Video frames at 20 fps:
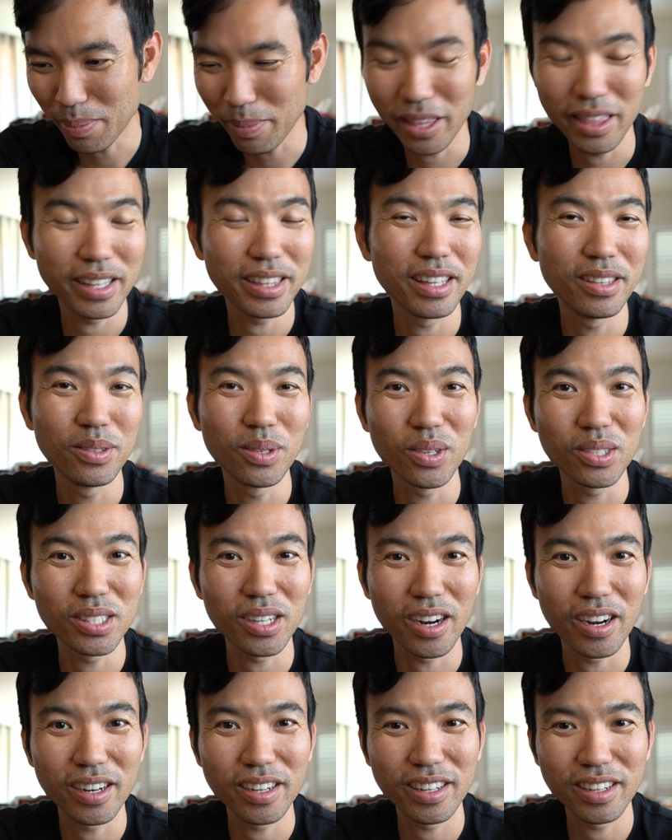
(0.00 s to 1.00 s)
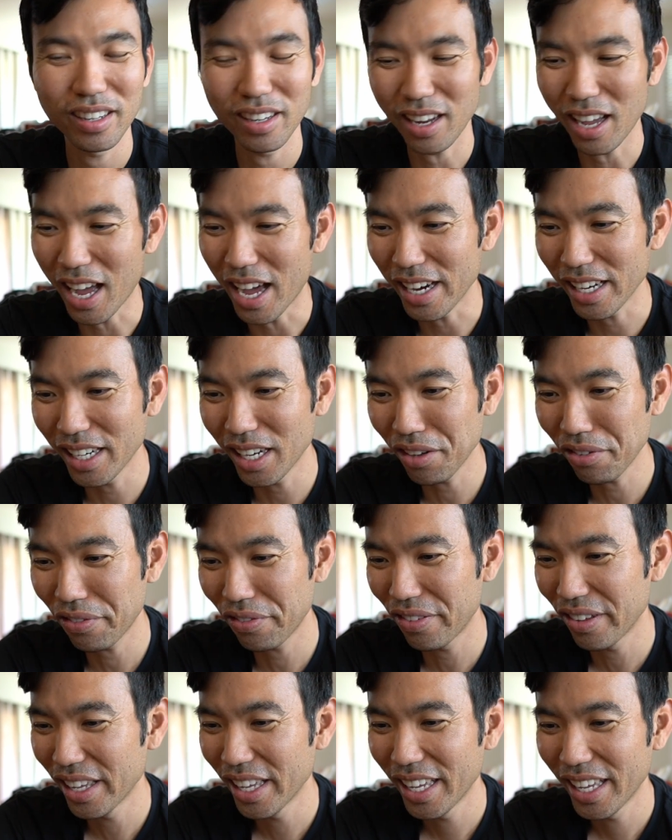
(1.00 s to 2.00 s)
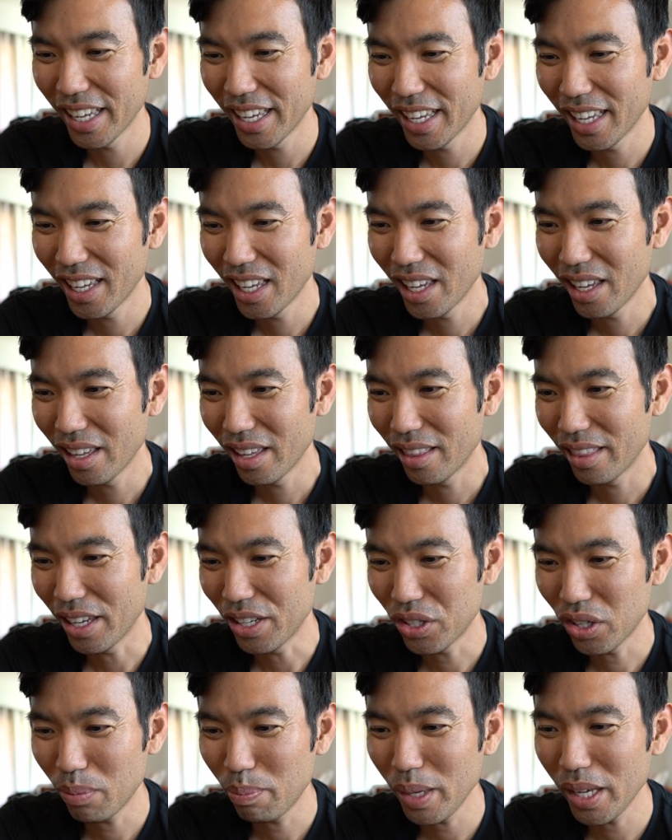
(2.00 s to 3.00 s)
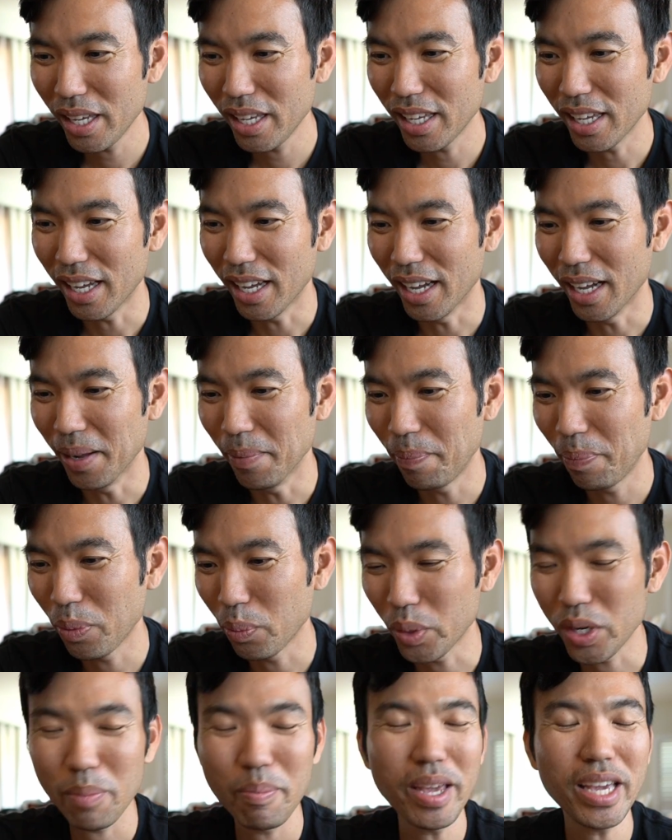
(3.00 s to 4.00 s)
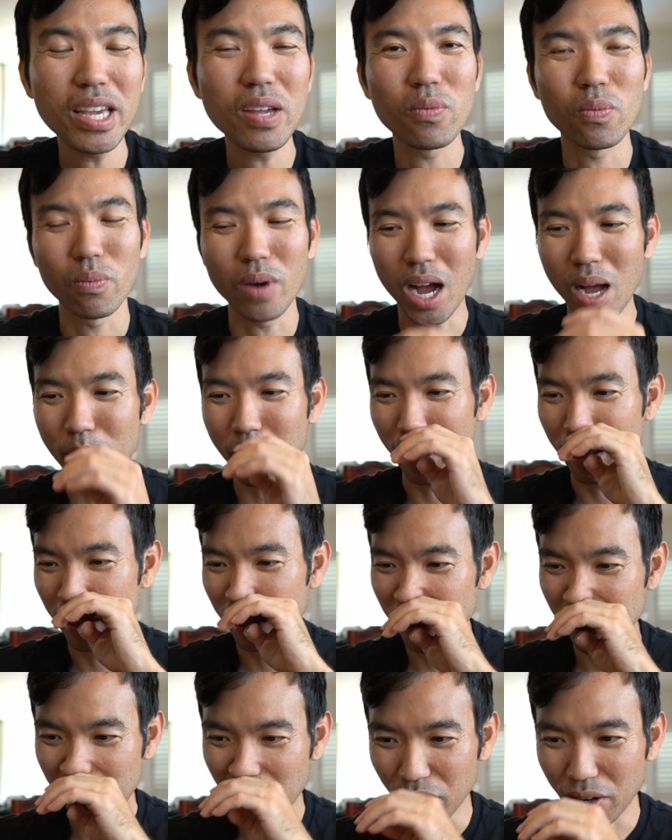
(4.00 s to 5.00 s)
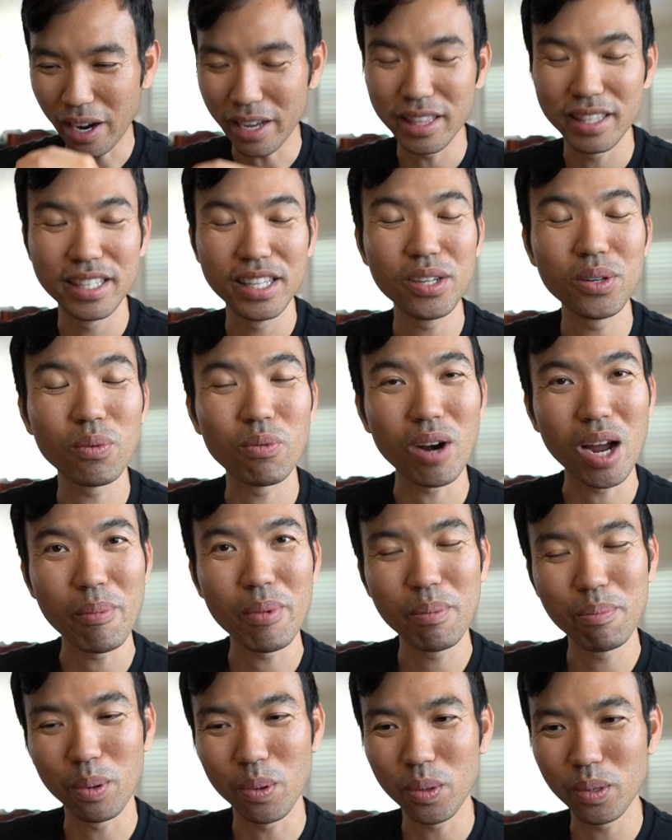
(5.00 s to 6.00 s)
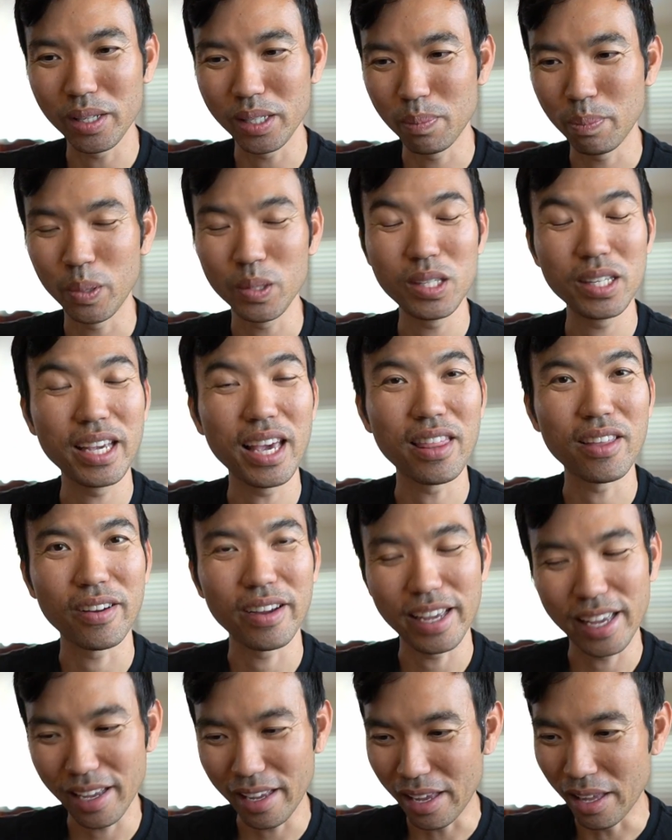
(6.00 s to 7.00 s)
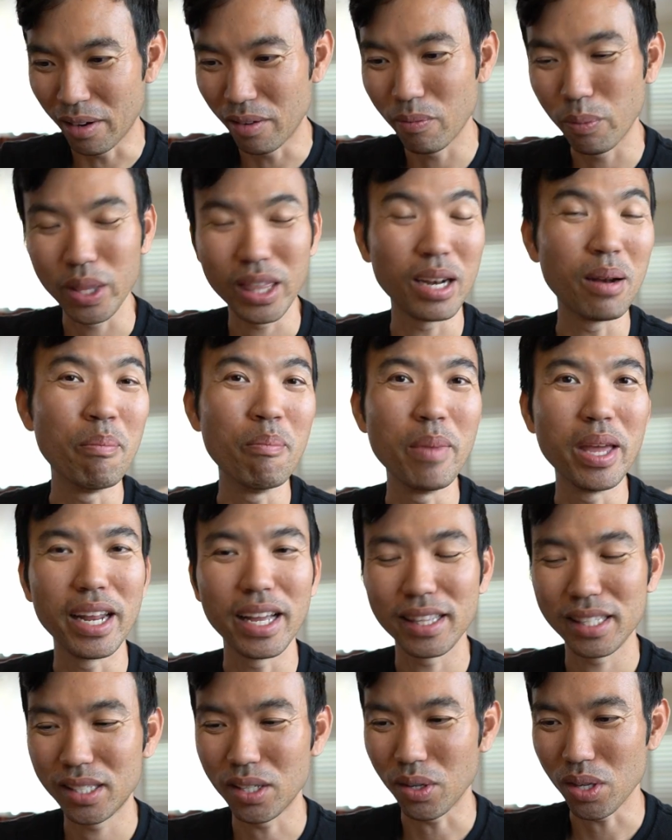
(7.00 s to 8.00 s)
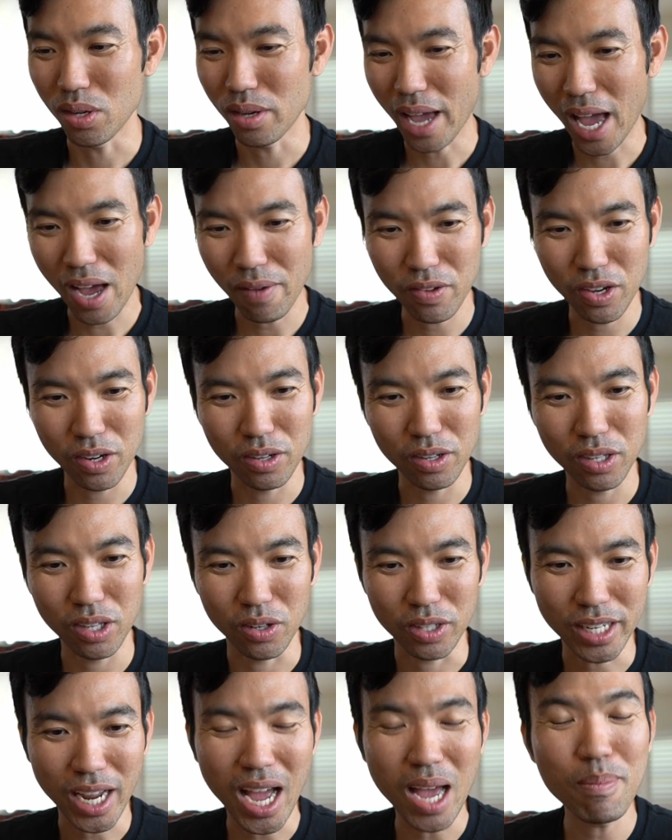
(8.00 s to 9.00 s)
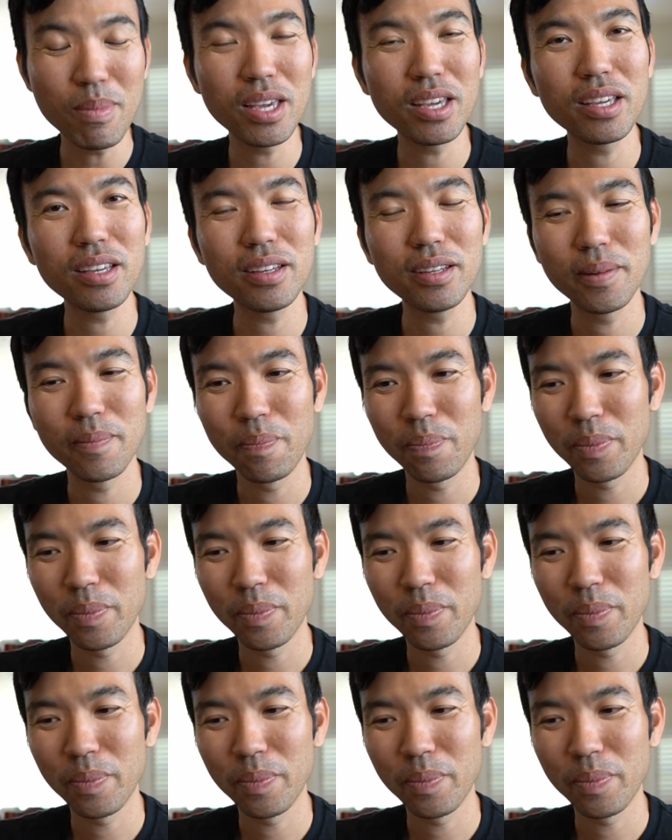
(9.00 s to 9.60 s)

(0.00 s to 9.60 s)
me think the noodles aren't hot enough. They should be, when you're making ramen, your ideal ramen bowl is put together within a minute. So you have your timing,